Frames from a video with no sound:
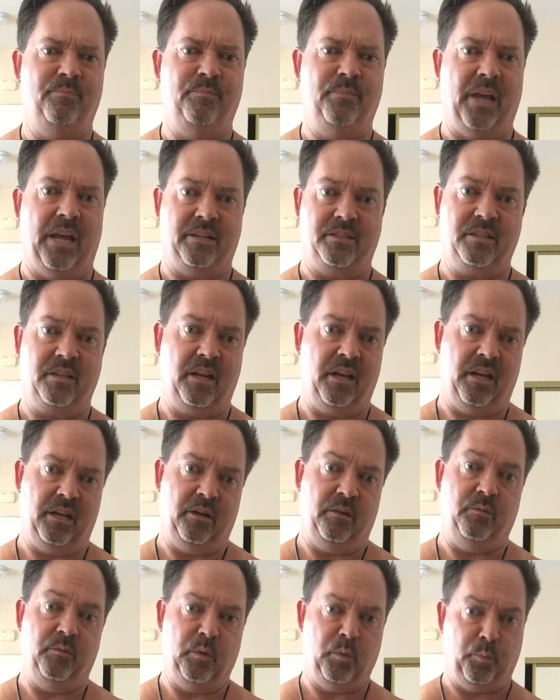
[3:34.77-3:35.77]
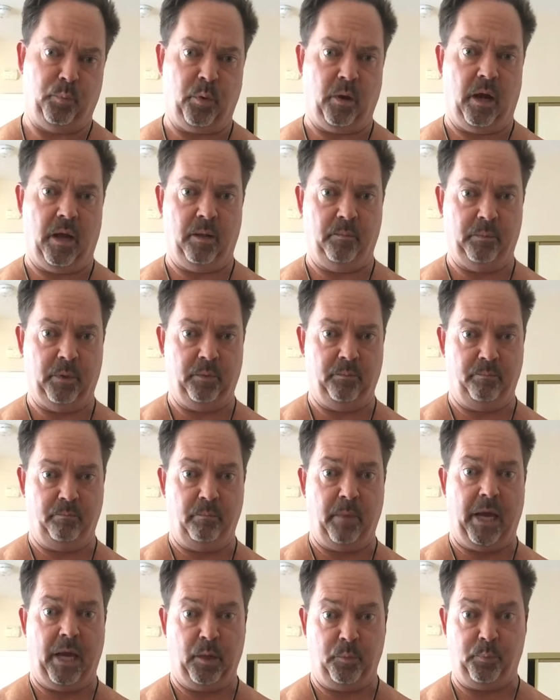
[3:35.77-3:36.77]
That's kind of the problem,
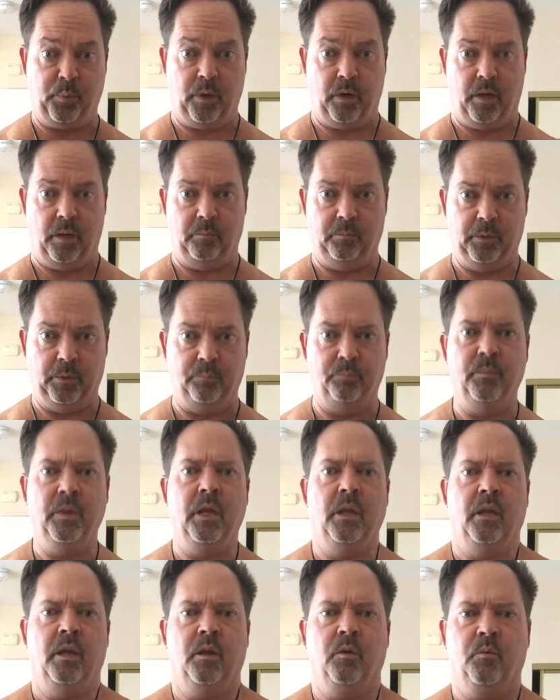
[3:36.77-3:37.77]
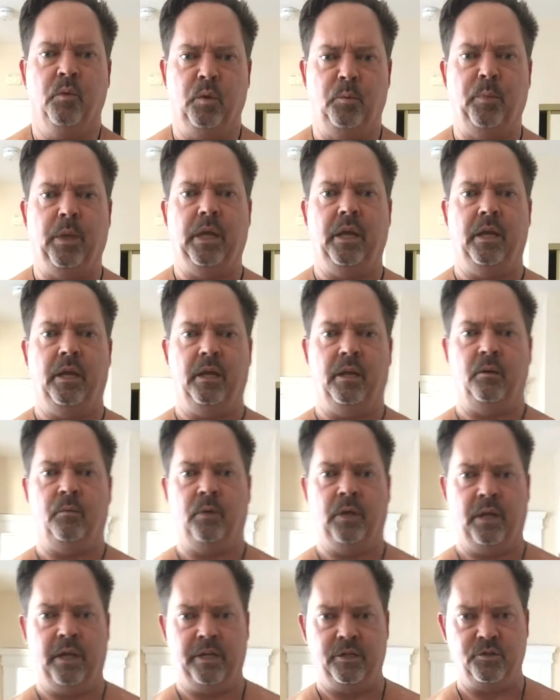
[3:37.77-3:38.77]
my problem with being in
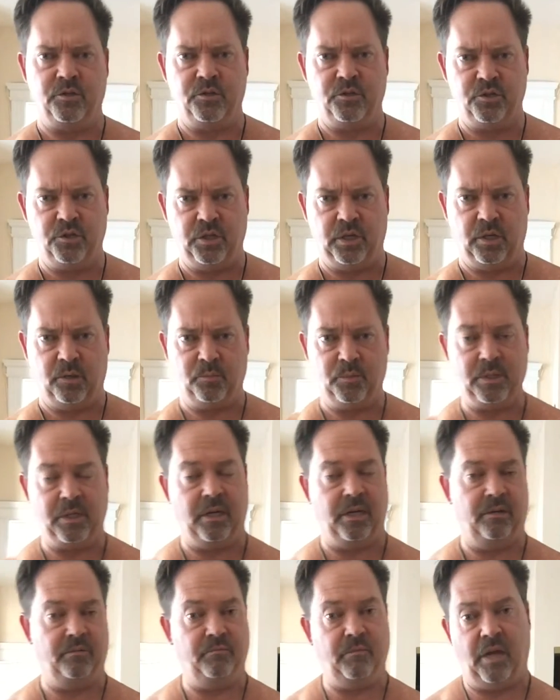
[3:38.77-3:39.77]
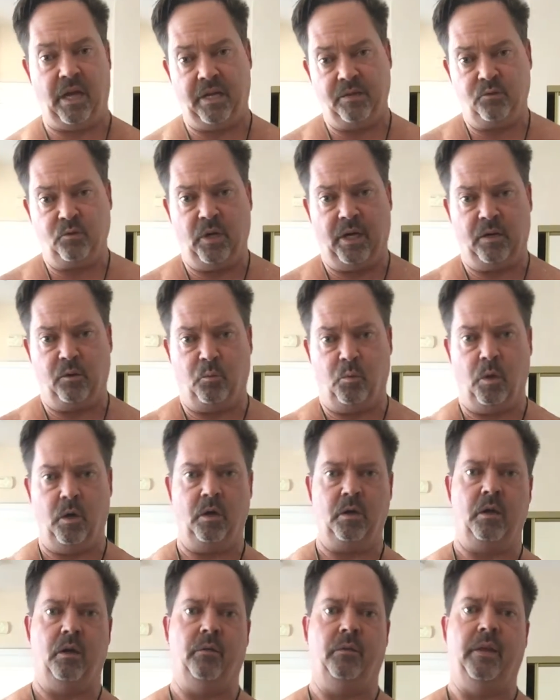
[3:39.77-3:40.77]
relationships. And I try to
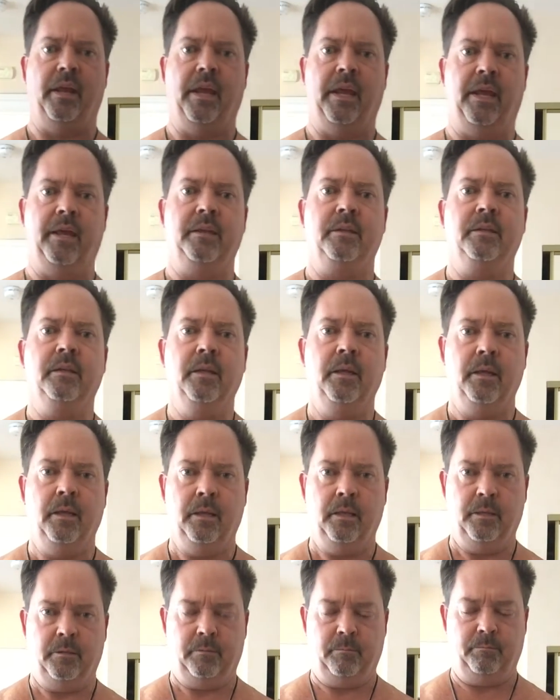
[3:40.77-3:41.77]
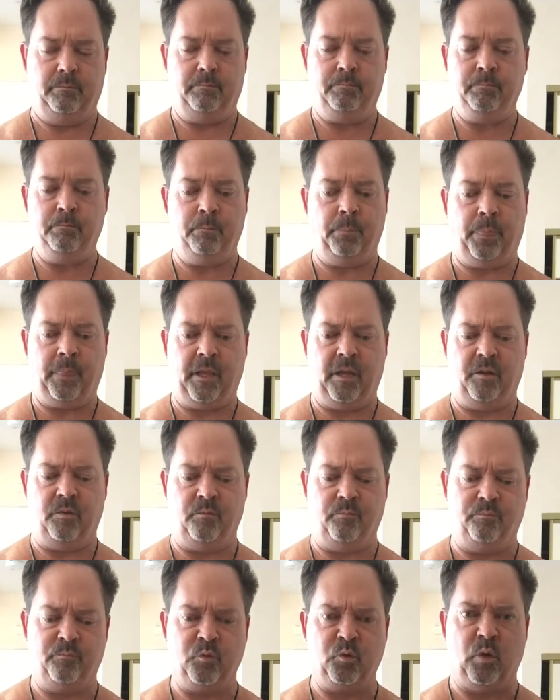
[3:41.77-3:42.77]
work on that
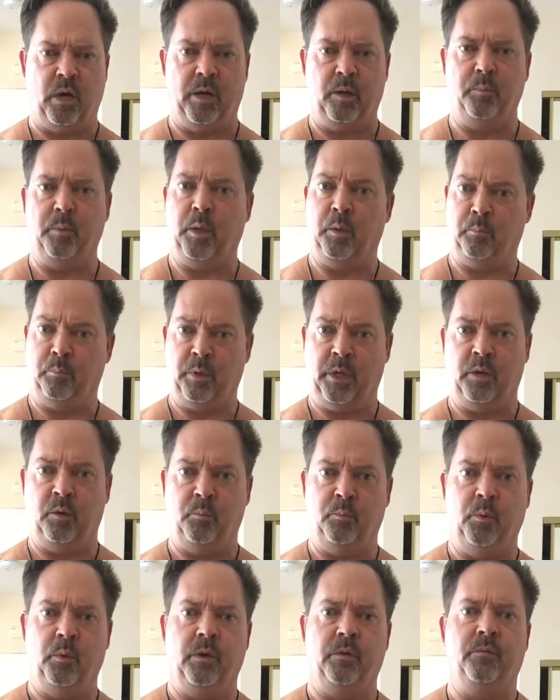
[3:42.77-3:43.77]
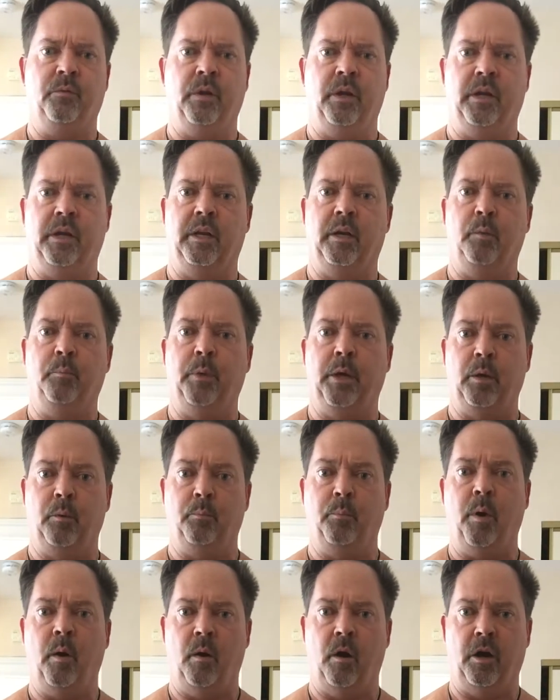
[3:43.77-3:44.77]
and try to be a better boyfriend and a better
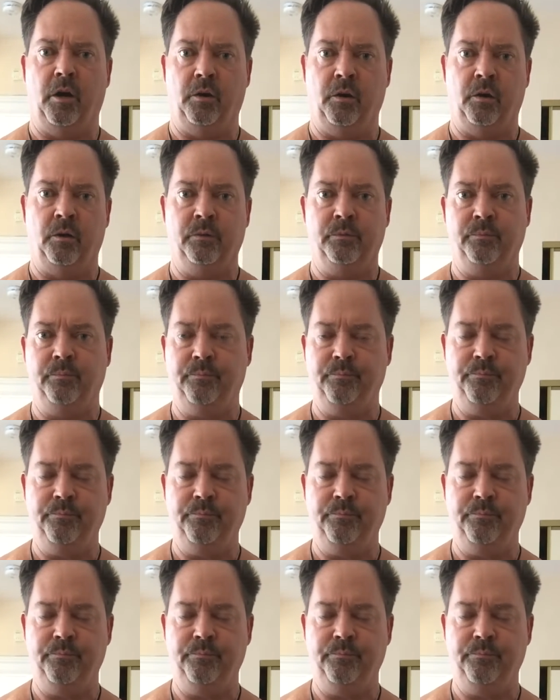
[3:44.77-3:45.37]
partner.